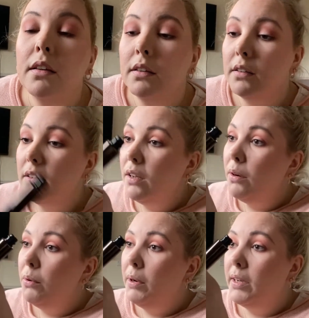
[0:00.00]
I don't
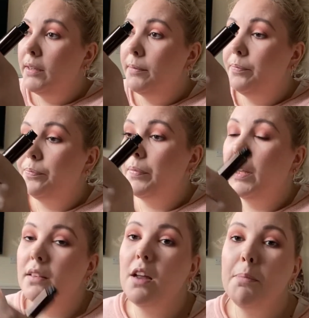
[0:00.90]
know,
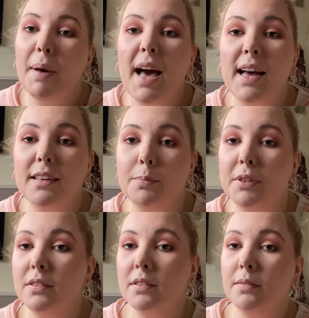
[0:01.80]
it's not bad, but
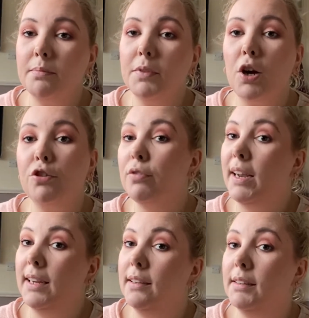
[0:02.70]
it's not
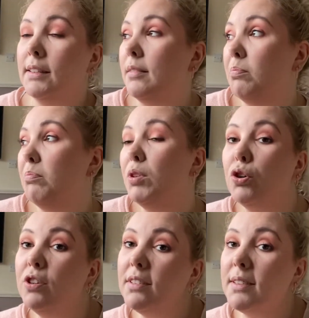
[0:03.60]
great. It's
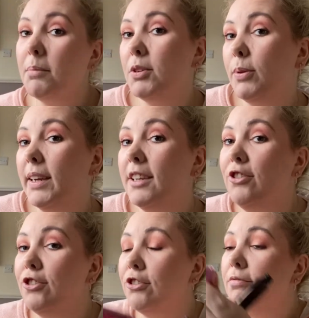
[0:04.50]
good in
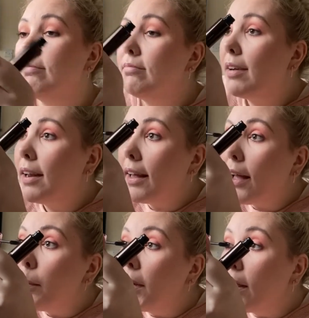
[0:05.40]
betweenish. I
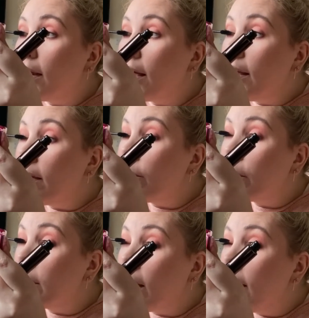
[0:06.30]
like it for
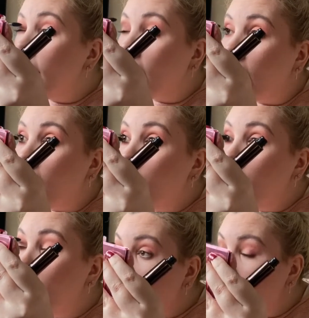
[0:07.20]
daytime,
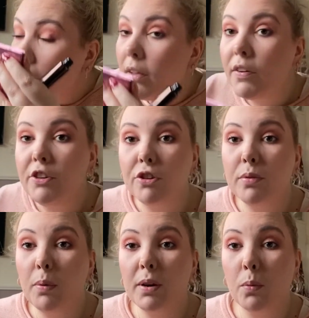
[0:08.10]
if I just
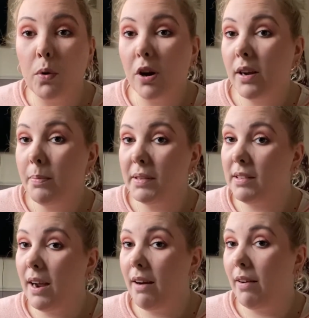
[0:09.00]
want to work
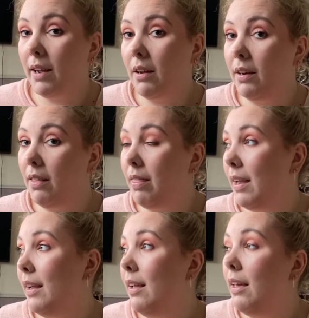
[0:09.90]
mascara kind of thing.